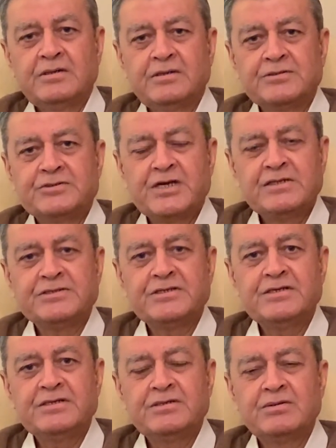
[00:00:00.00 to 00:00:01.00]
Chelsea,
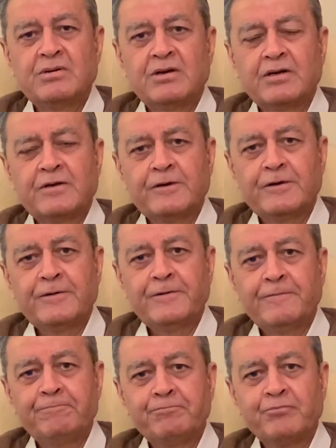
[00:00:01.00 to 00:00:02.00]
you've got
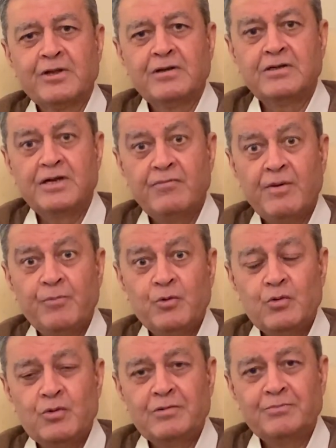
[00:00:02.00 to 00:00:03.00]

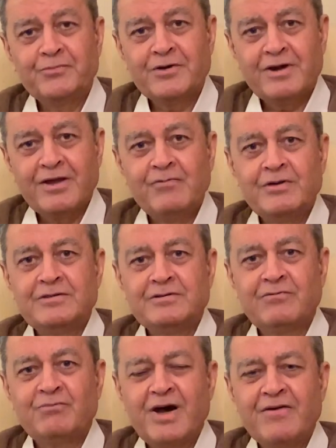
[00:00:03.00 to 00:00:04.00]
Liverpool, the rivals
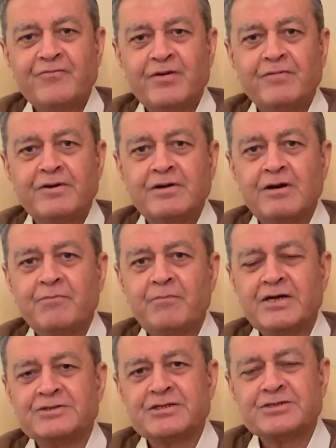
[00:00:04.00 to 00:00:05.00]
of my favorite club,
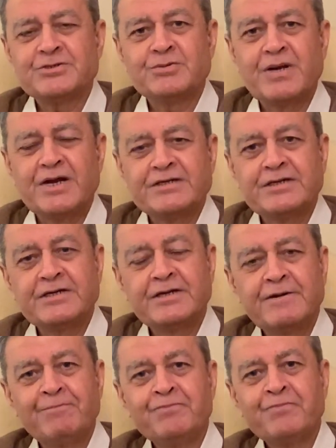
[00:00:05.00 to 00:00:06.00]
Manchester United.
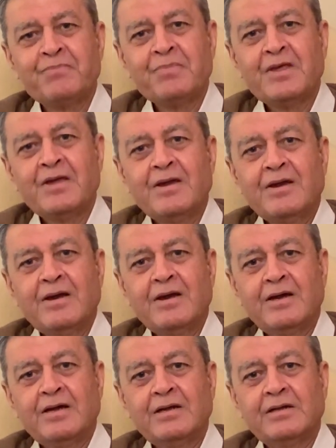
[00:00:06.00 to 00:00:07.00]

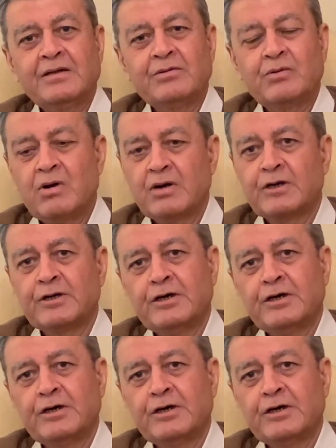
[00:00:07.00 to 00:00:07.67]
And you've got